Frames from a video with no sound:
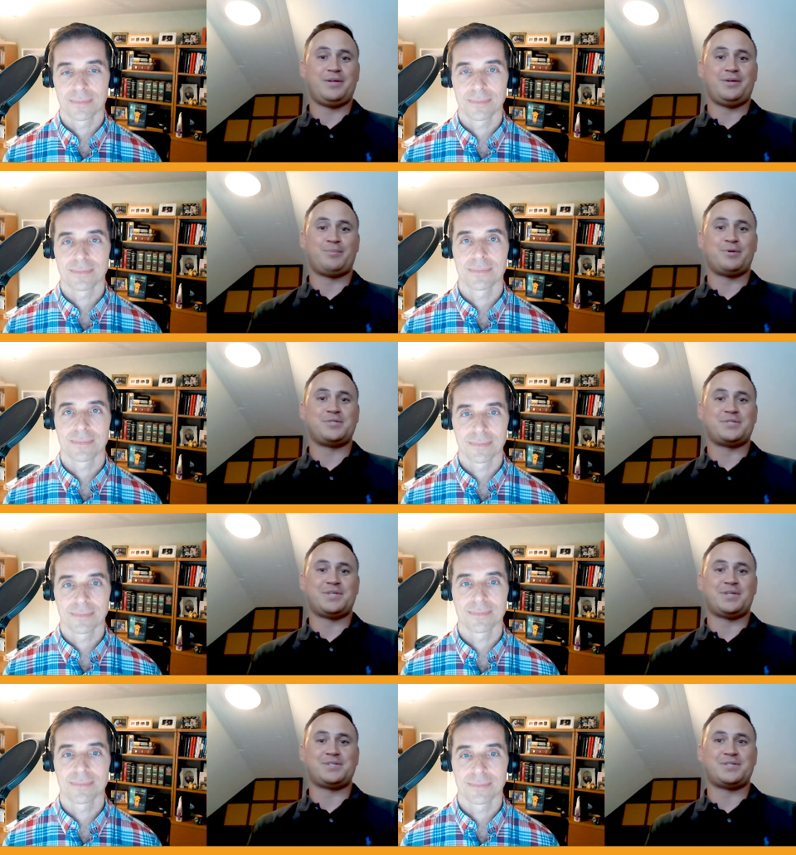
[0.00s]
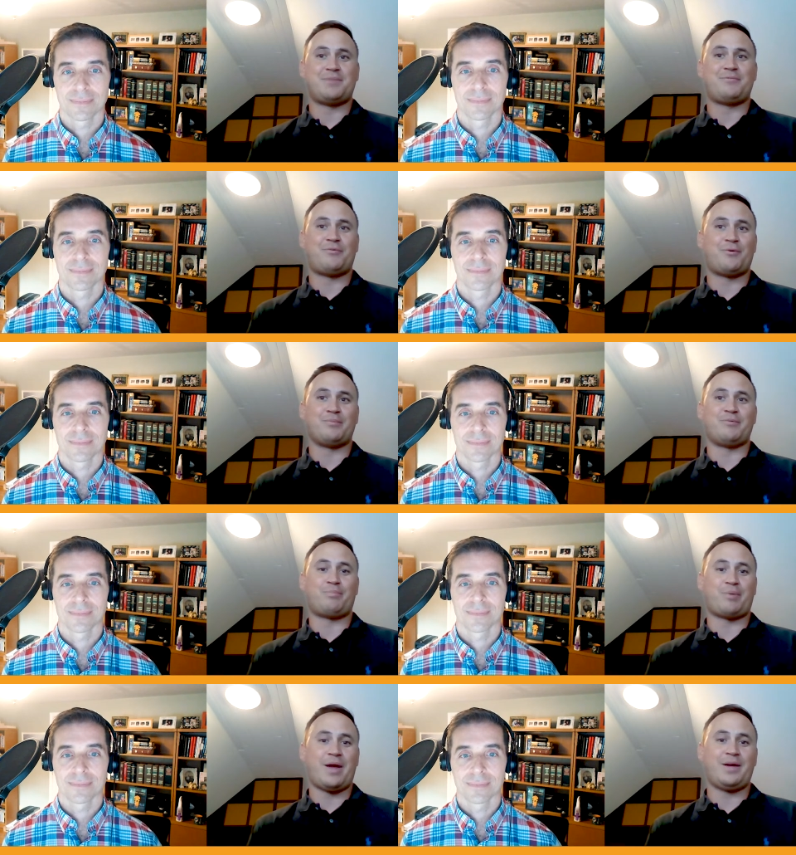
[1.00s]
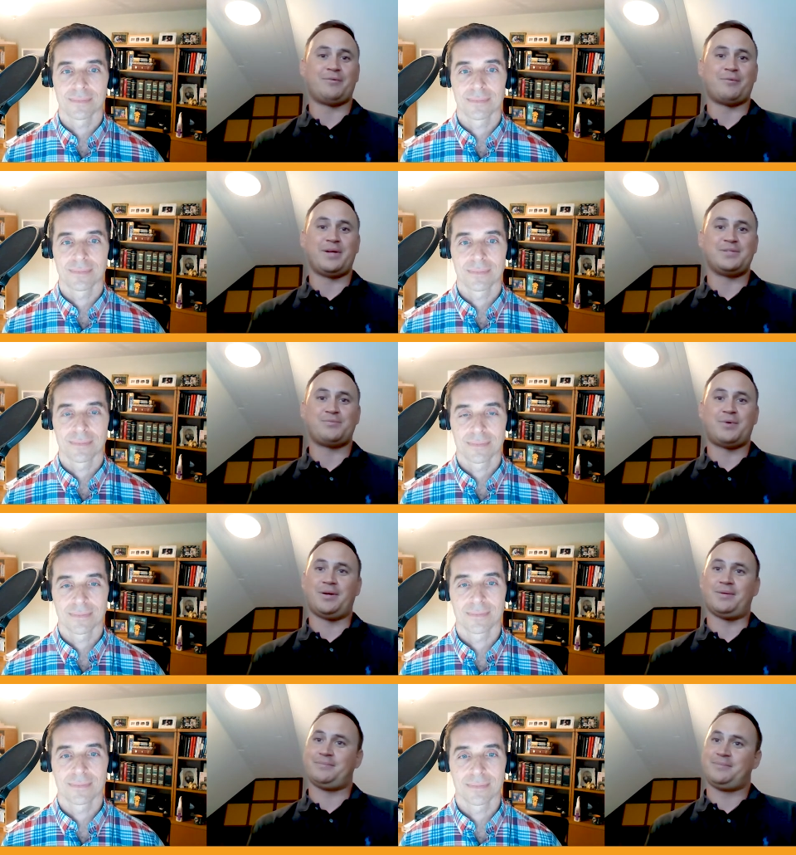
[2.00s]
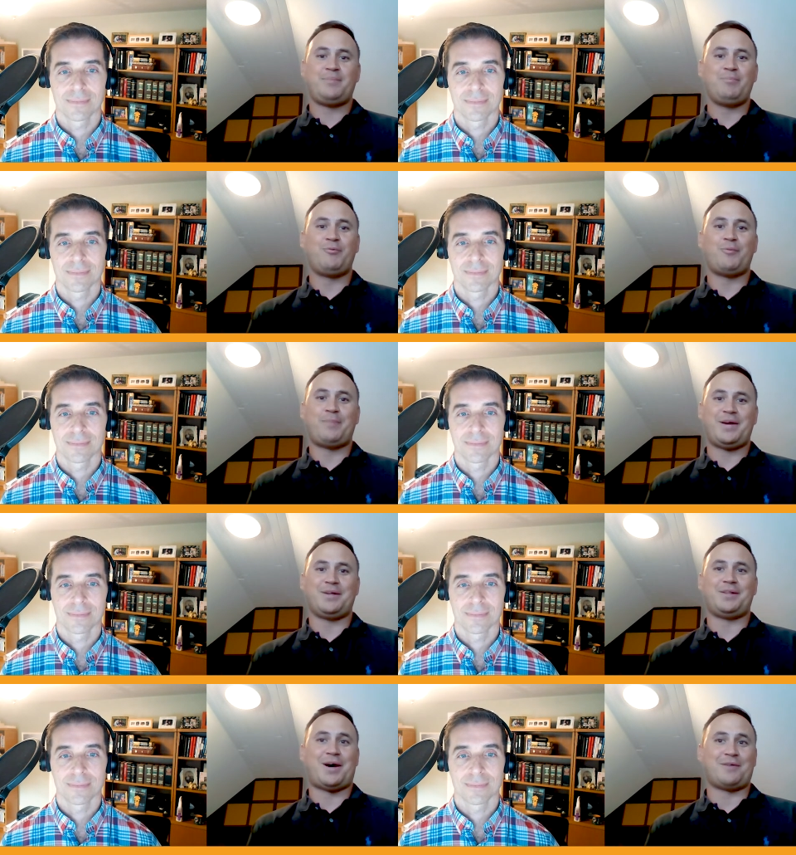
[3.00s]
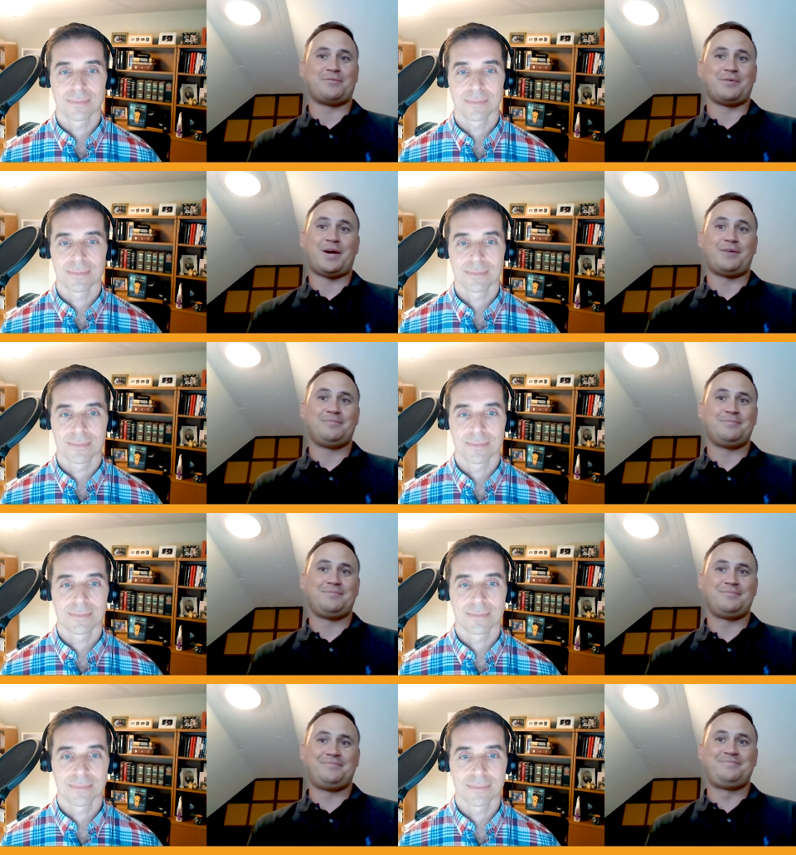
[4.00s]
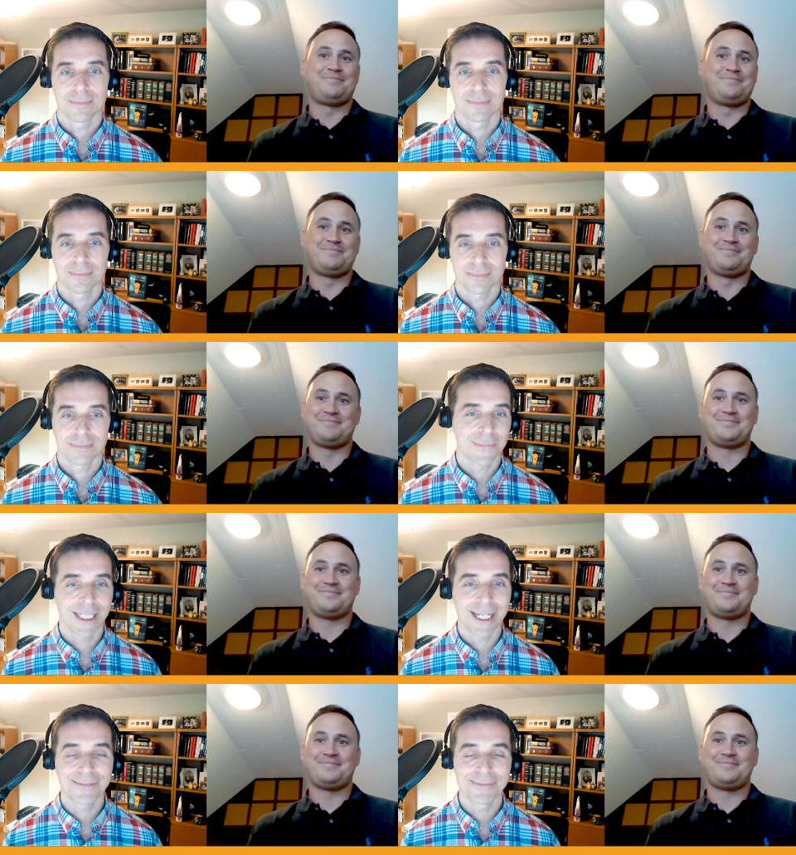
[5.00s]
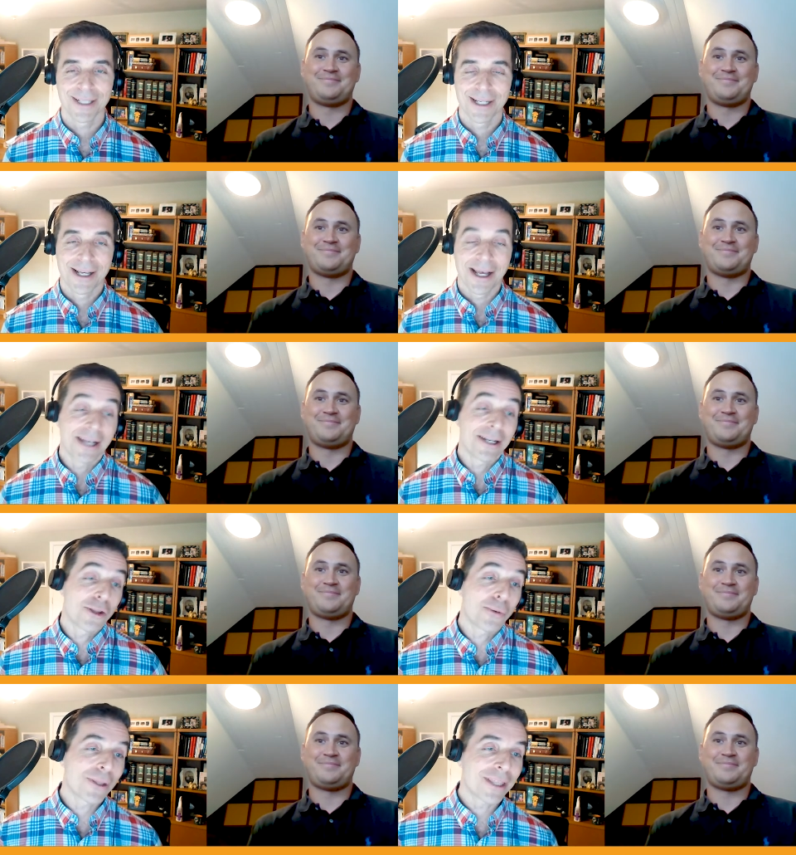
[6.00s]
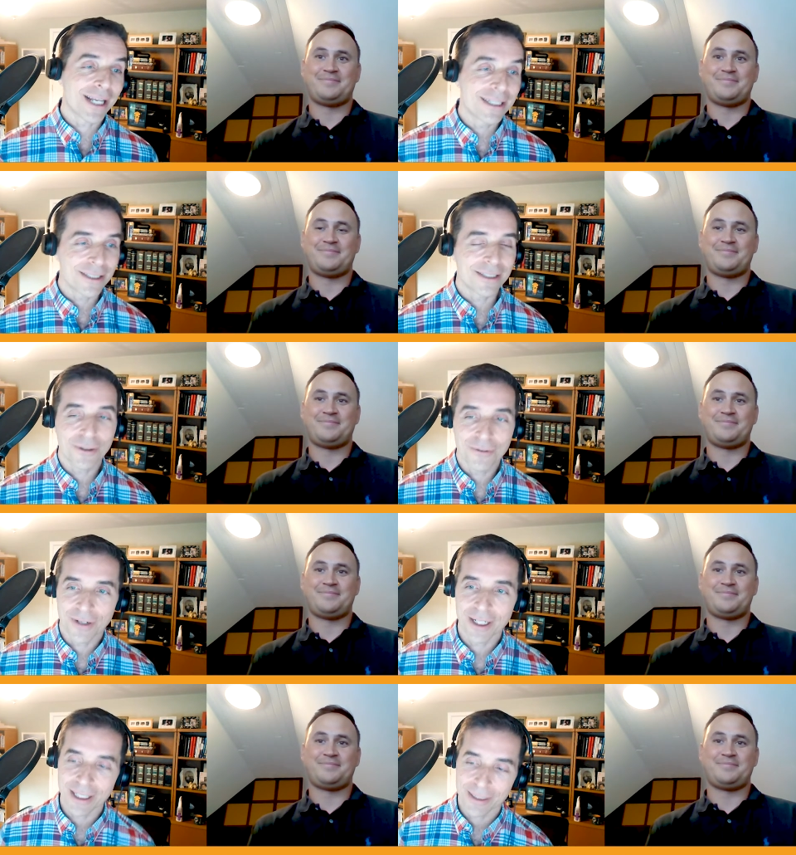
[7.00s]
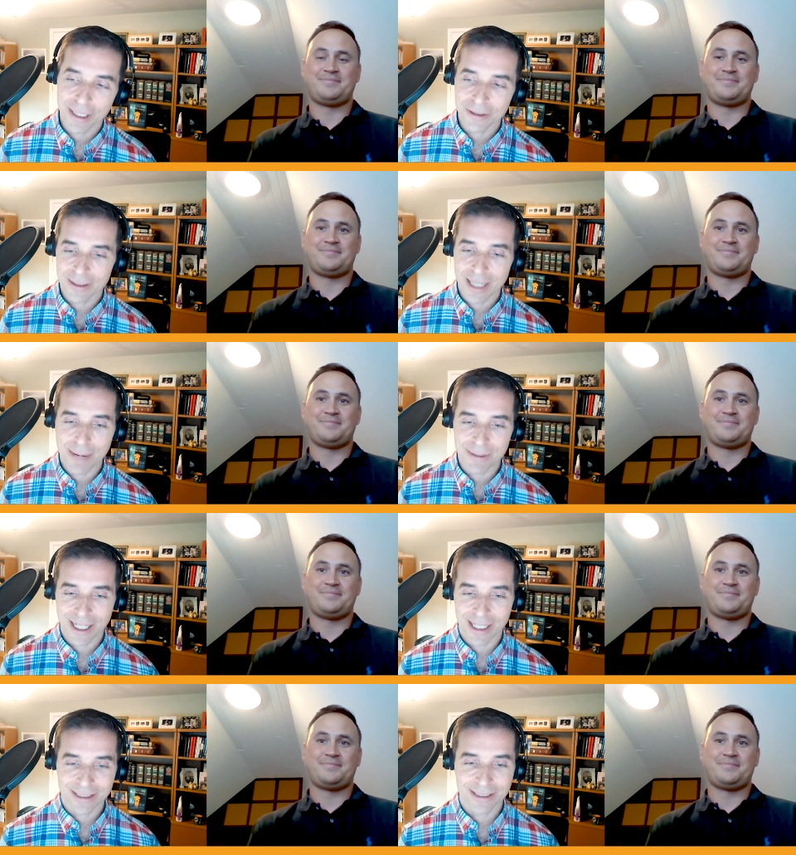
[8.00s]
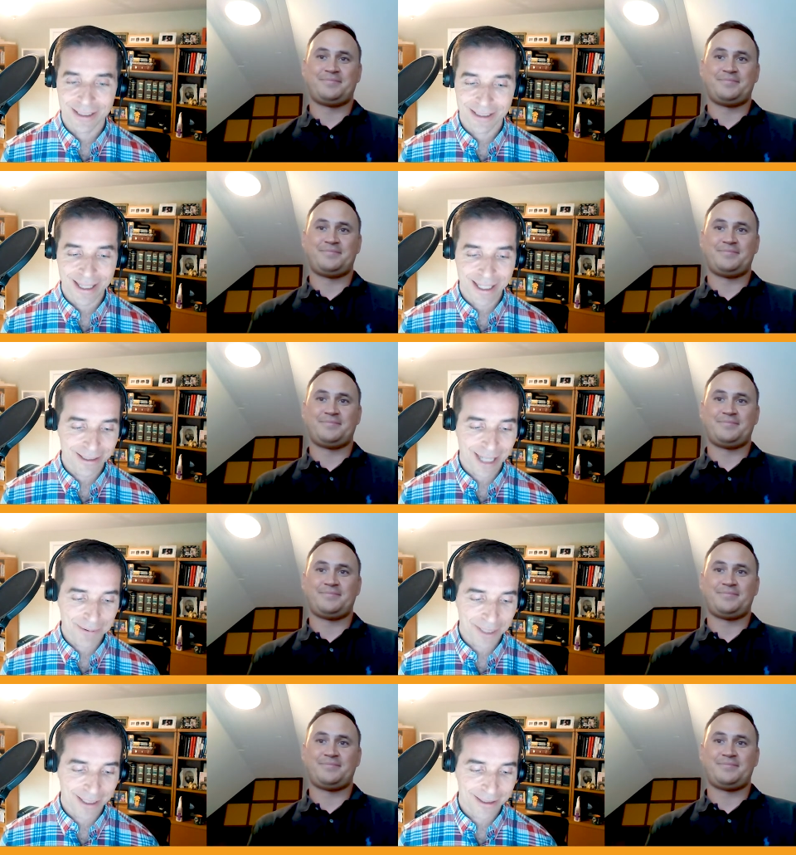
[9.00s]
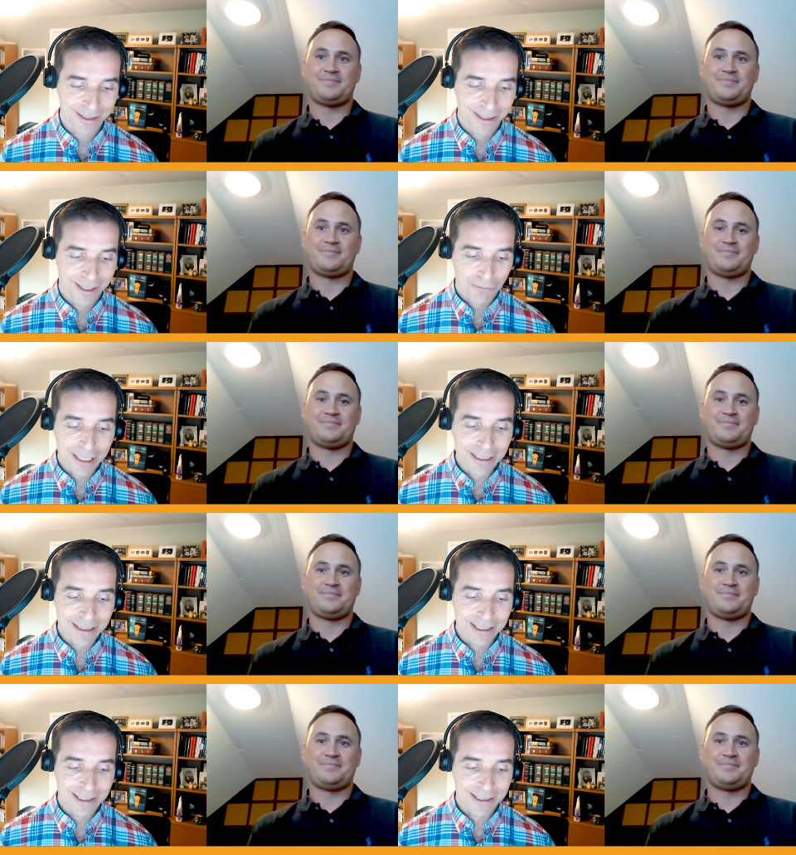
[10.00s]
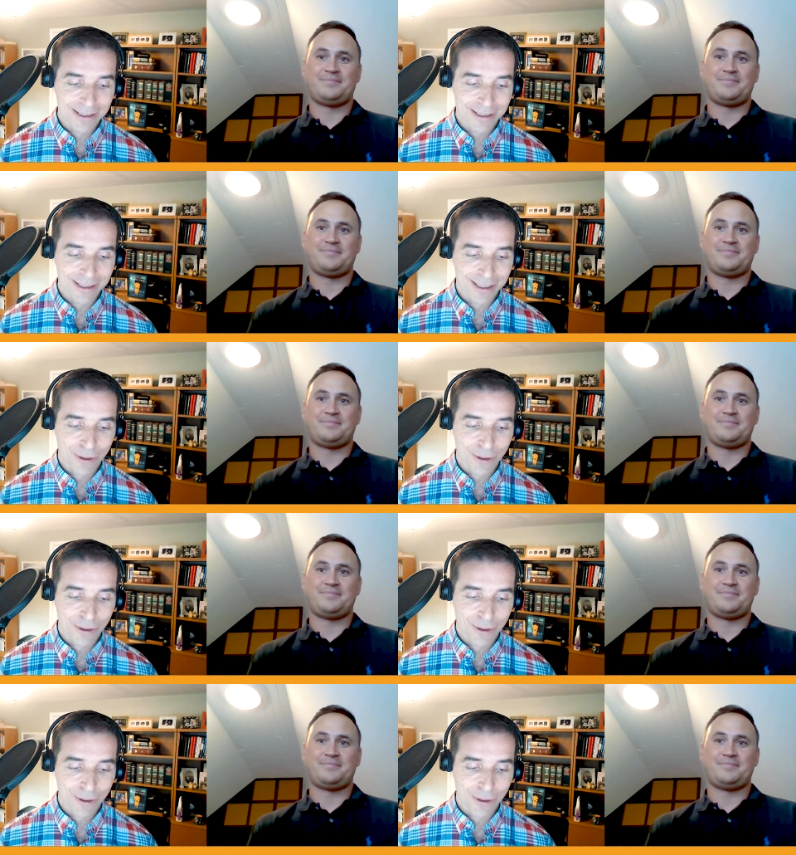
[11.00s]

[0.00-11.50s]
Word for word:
Speaker 1: right, you're purchasing some form of bragging rights, well, people will pay a lot for that.
Speaker 2: Yeah. You know, the one thing, it's so funny you mentioned Top Shots, is because I think Top Shots raises a